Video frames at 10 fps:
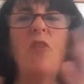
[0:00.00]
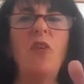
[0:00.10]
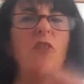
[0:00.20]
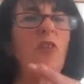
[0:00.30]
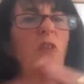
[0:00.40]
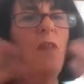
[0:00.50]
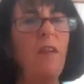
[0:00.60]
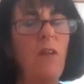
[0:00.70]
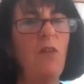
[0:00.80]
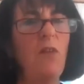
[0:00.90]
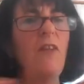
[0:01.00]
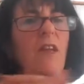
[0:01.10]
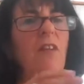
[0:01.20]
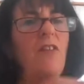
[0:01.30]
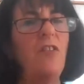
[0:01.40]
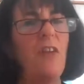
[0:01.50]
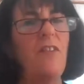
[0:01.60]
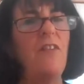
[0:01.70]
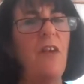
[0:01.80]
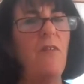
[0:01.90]
did you think those things
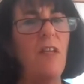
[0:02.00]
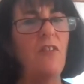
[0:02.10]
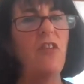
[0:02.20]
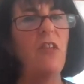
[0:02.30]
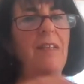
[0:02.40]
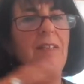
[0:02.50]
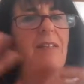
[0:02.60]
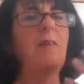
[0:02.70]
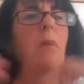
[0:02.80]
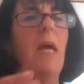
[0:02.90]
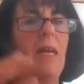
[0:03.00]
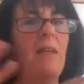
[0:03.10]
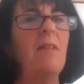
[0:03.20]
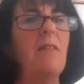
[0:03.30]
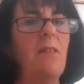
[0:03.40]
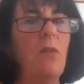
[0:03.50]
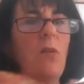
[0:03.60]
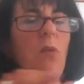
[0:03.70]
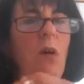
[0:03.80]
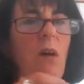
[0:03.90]
just eventually dissipate,
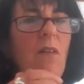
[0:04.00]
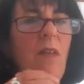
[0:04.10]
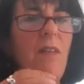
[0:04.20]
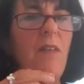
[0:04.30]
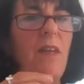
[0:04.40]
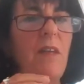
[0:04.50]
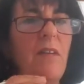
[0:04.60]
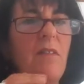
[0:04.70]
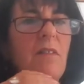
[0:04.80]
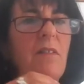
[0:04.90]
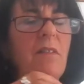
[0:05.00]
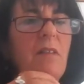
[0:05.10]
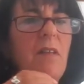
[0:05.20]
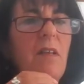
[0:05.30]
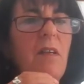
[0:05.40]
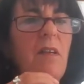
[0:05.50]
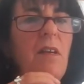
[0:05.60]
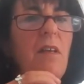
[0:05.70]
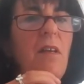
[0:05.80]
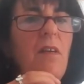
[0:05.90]
or are there things
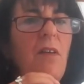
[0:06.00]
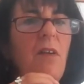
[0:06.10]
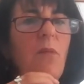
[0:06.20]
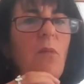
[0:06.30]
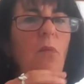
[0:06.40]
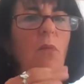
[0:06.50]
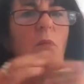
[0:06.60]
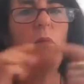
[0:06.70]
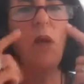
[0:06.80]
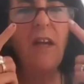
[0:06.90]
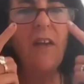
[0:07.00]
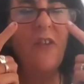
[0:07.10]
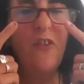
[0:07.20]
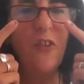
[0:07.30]
that we can